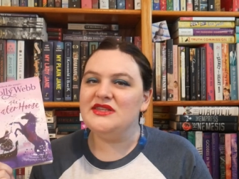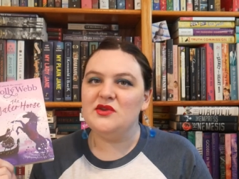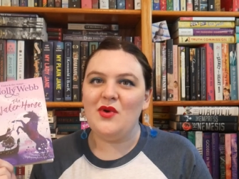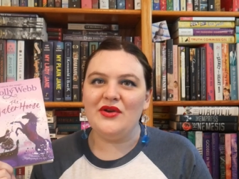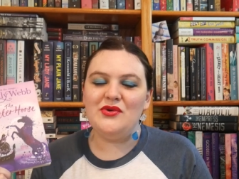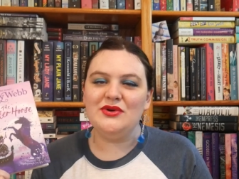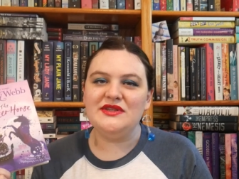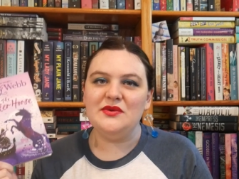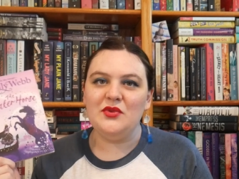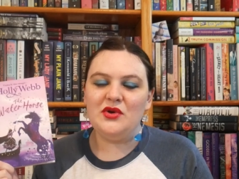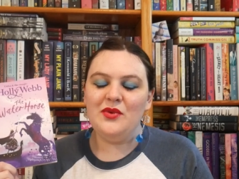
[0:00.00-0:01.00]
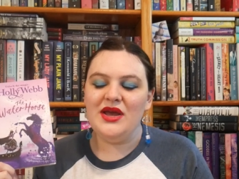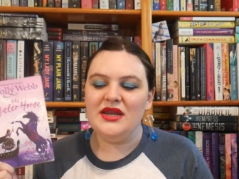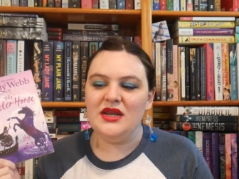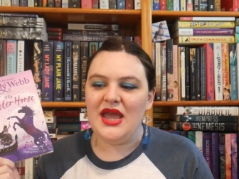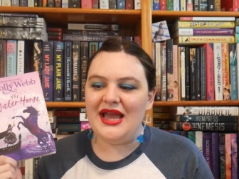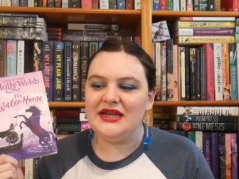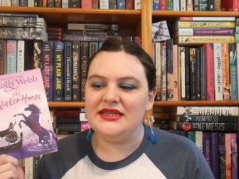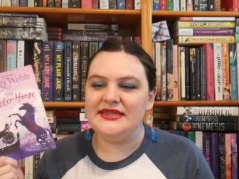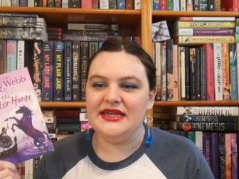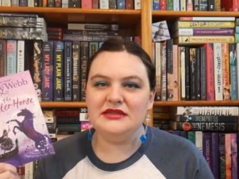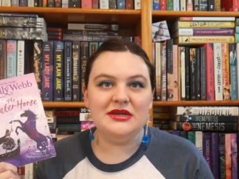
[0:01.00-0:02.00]
is The Water Horse, book one, and this
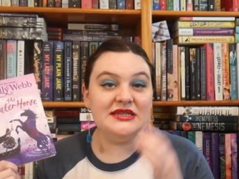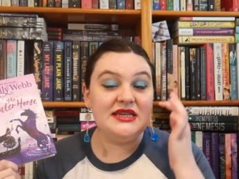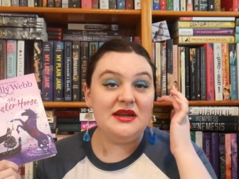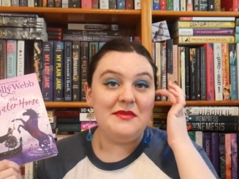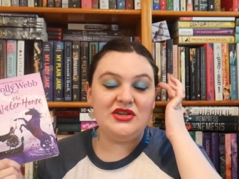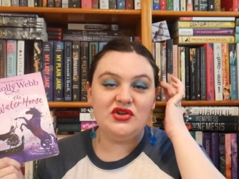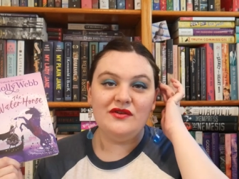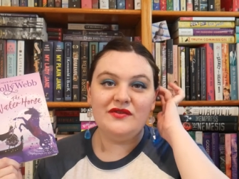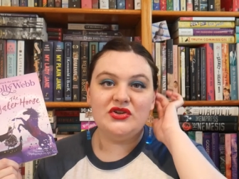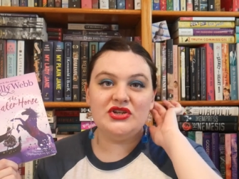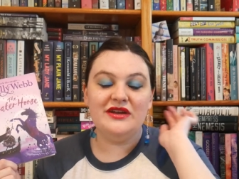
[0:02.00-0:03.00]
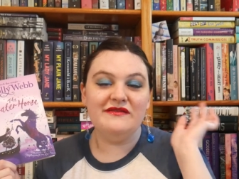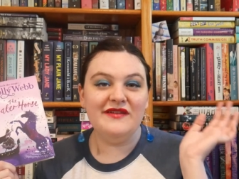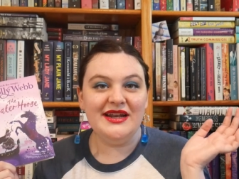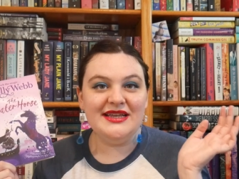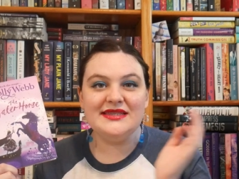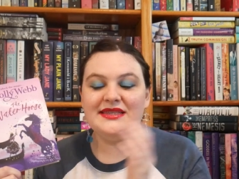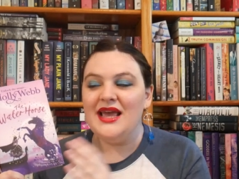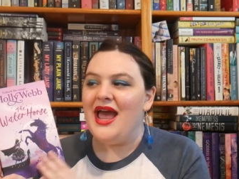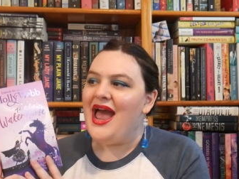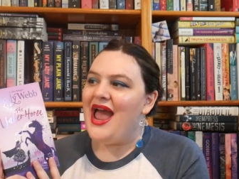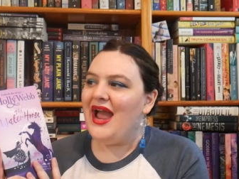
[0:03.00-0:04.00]
takes place in a magical version of Venice.
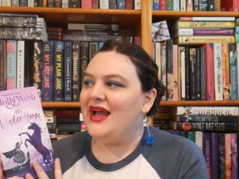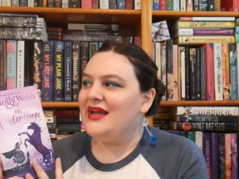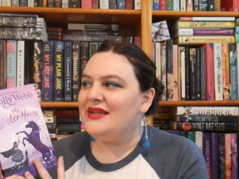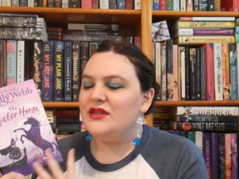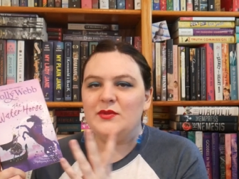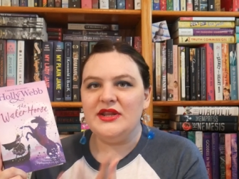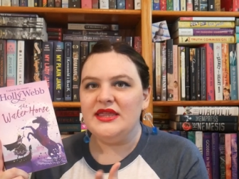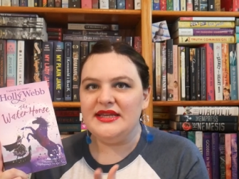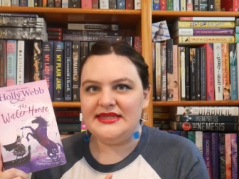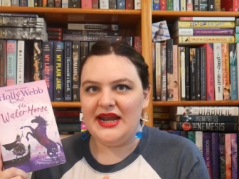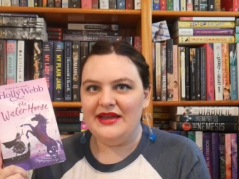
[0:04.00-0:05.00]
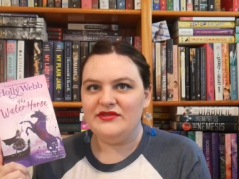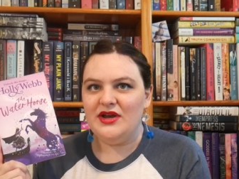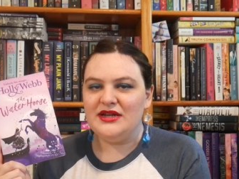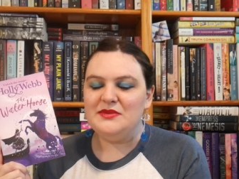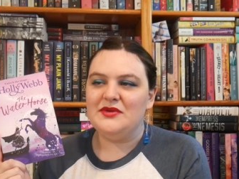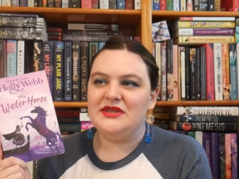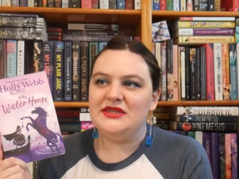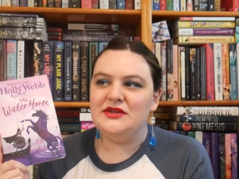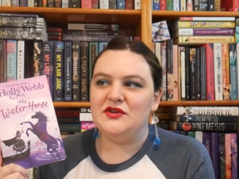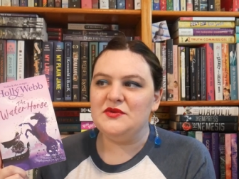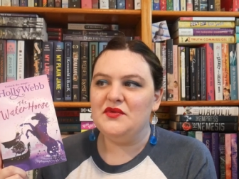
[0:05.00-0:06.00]
And the, one of the things that I have talked about this
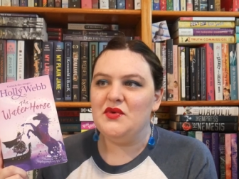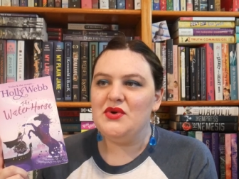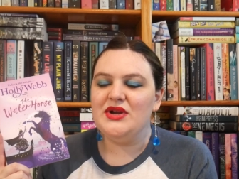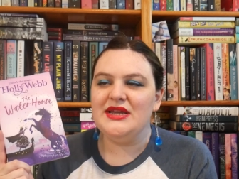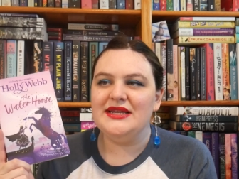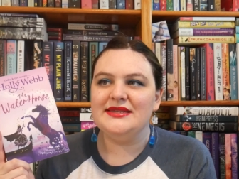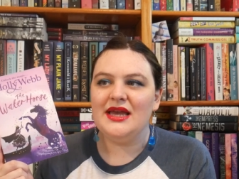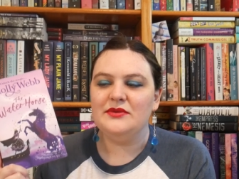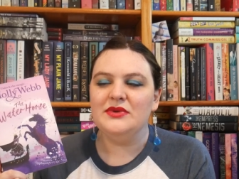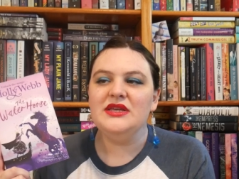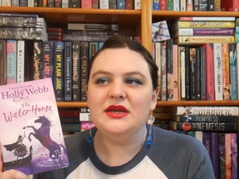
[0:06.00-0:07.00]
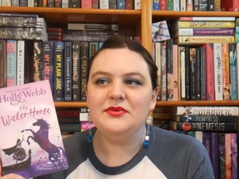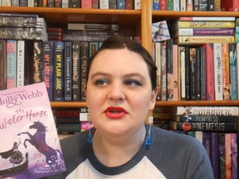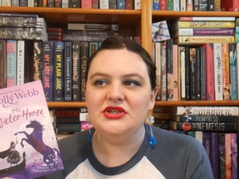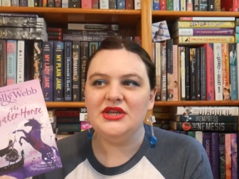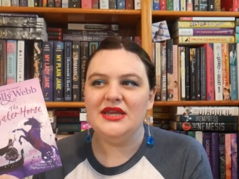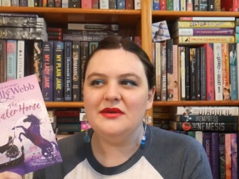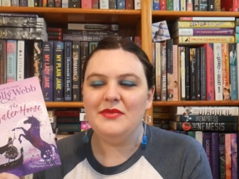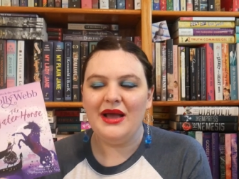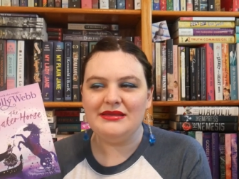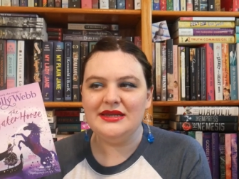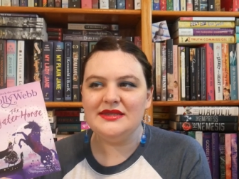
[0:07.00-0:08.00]
series before is I really appreciate the
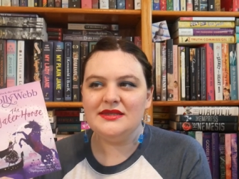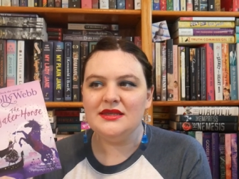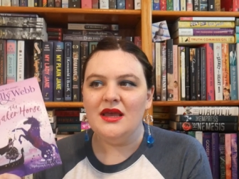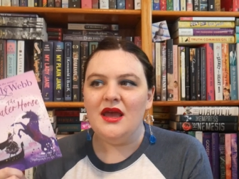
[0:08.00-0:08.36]
balance